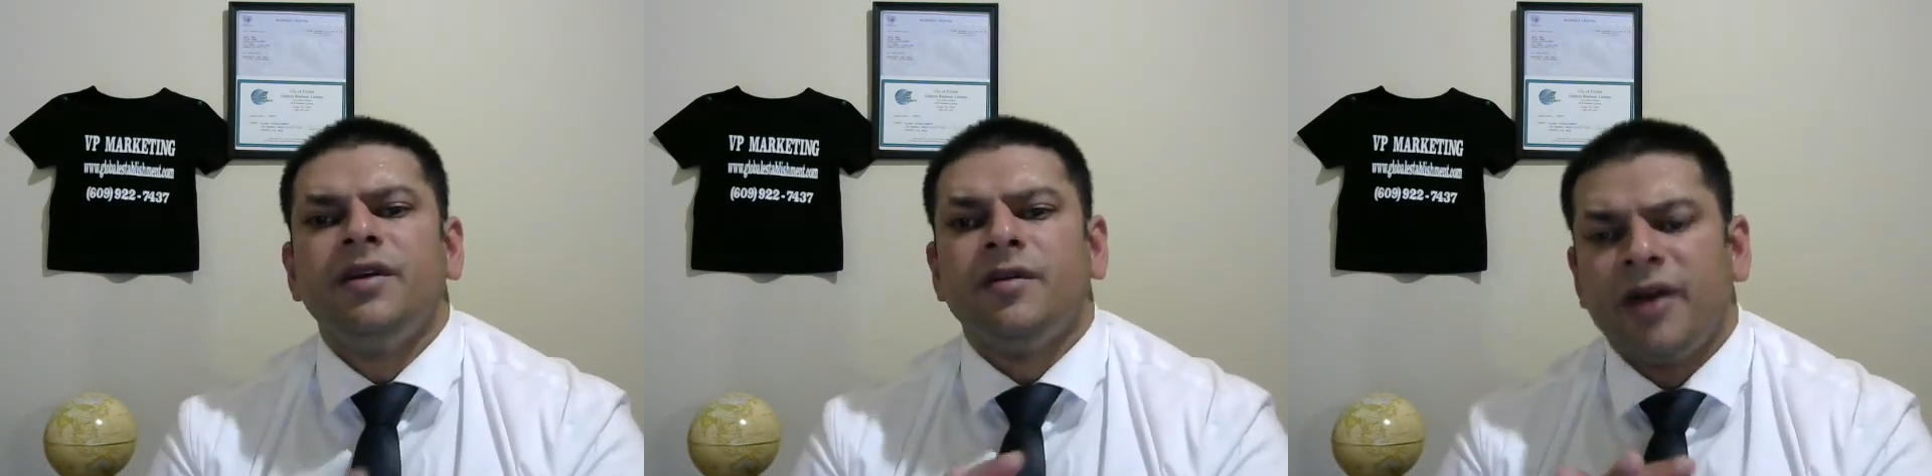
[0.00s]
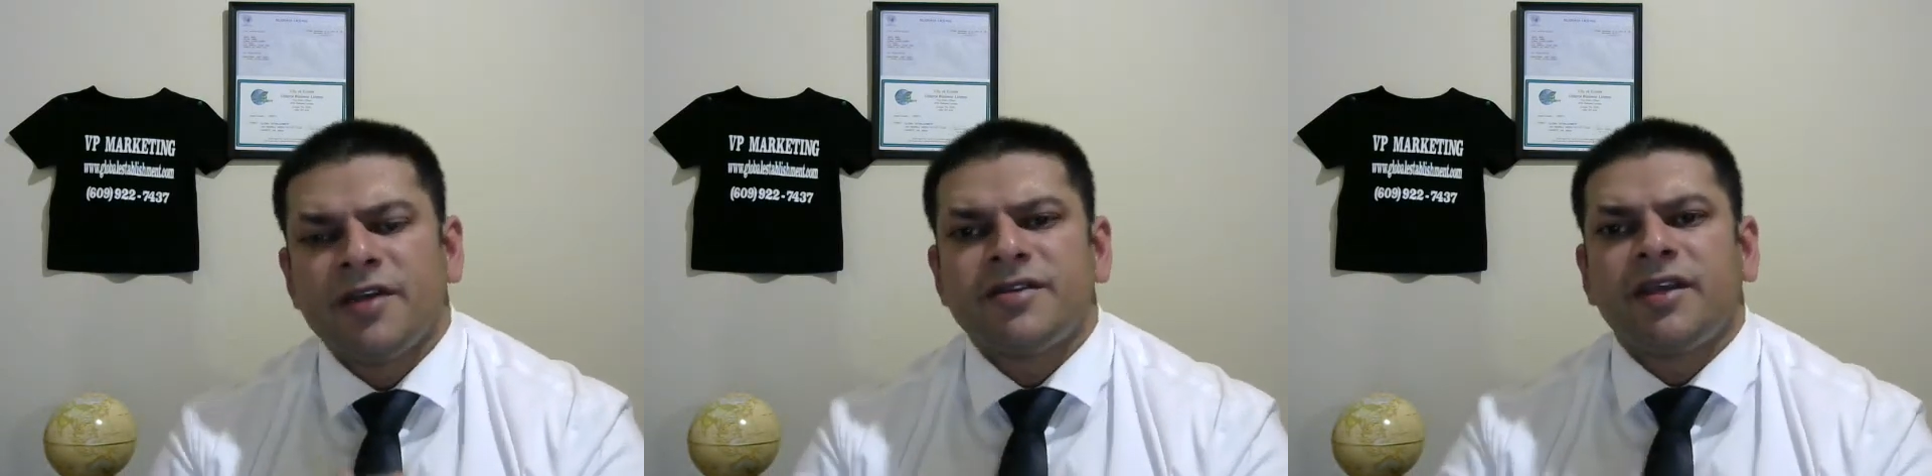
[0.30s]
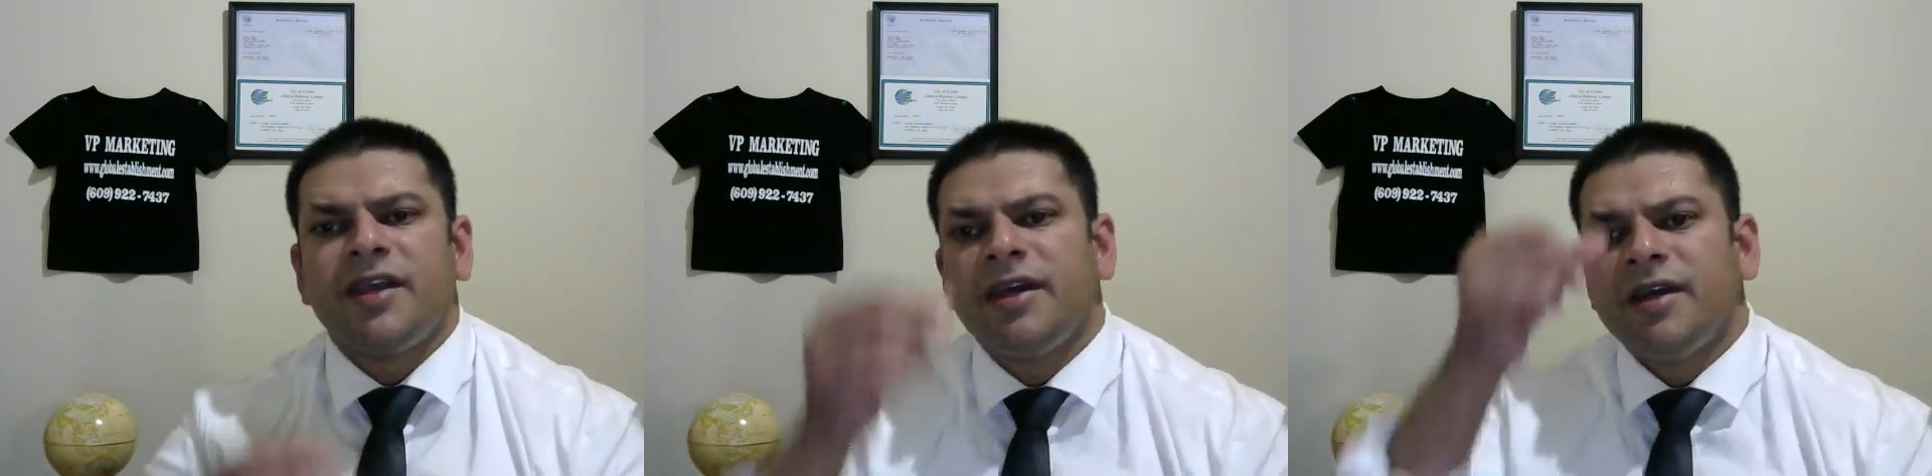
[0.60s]
browse it
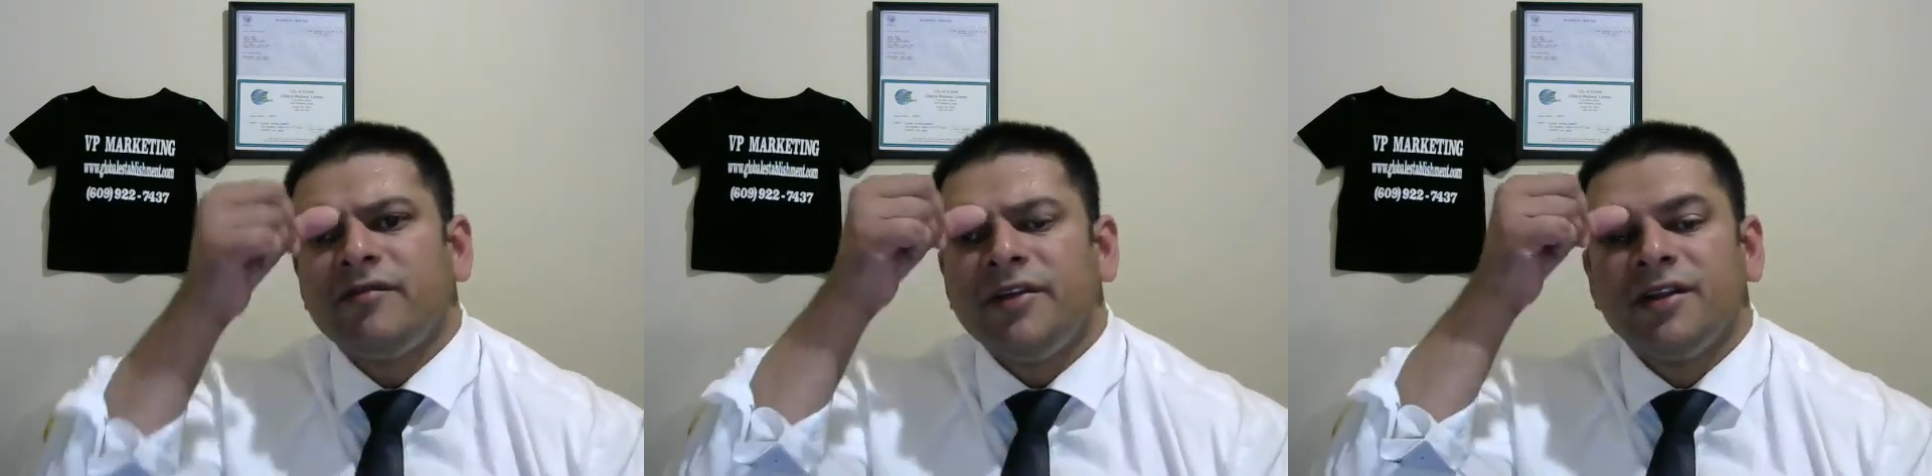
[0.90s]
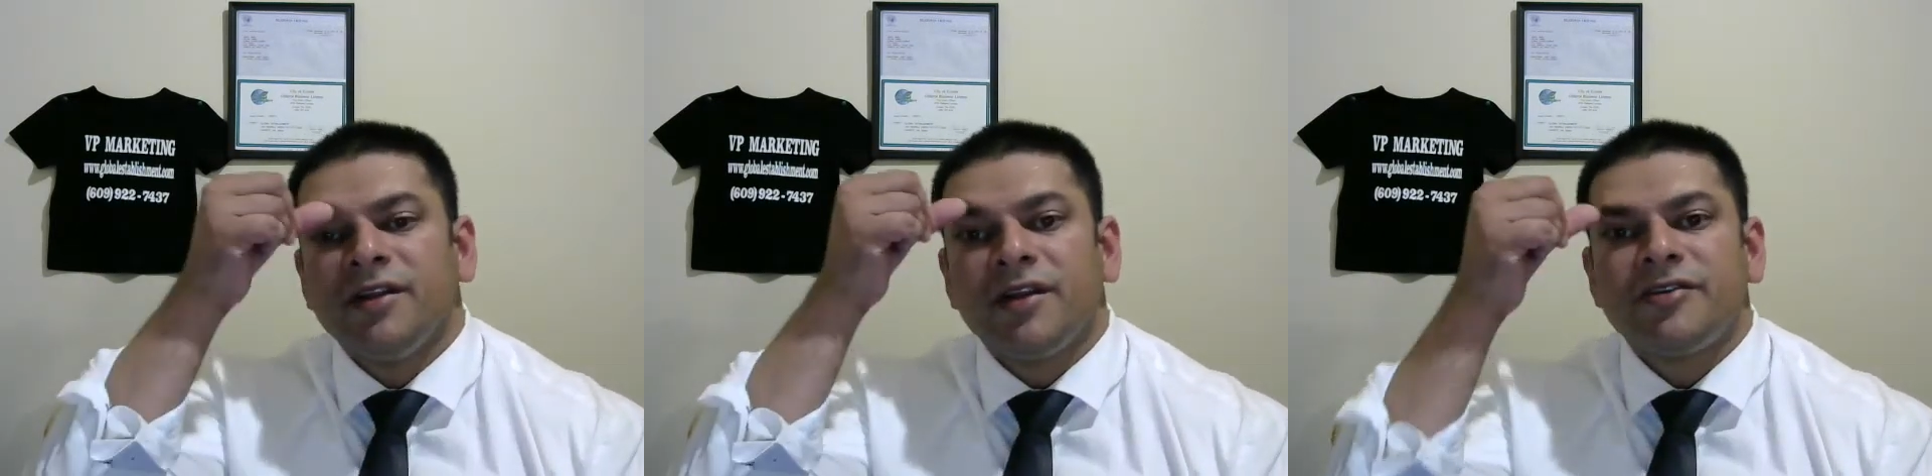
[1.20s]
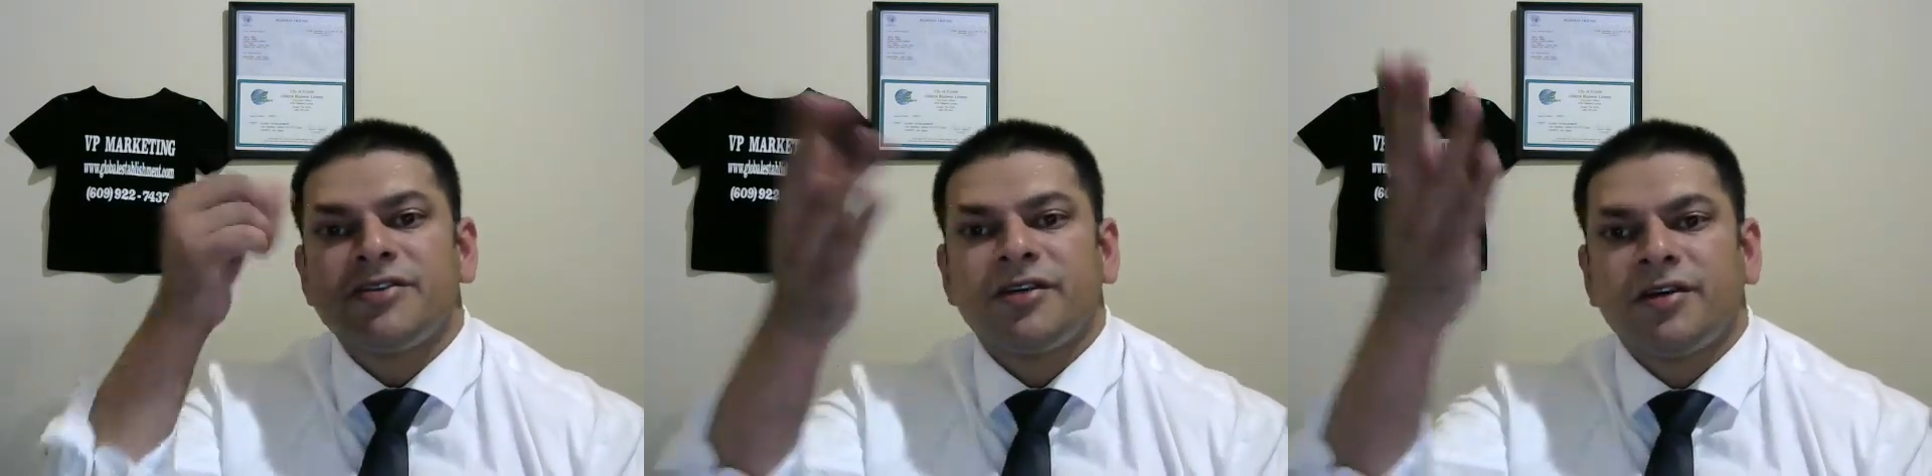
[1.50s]
again, read the
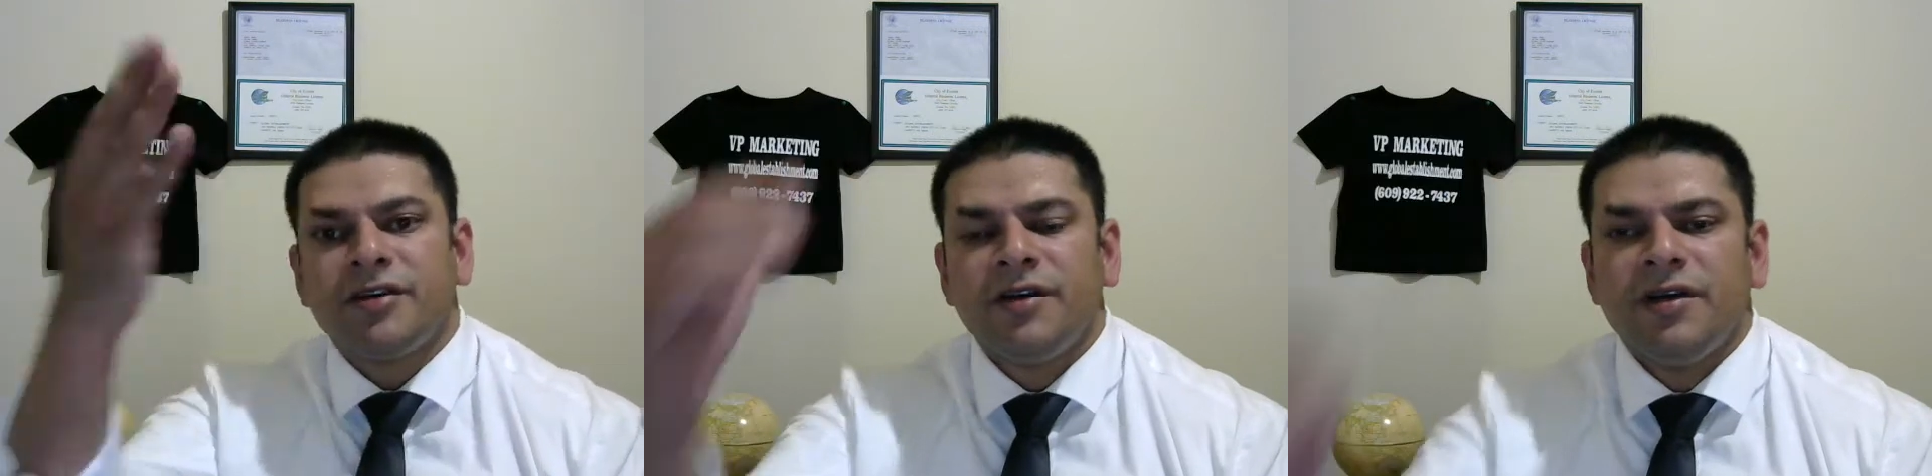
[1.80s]
literature.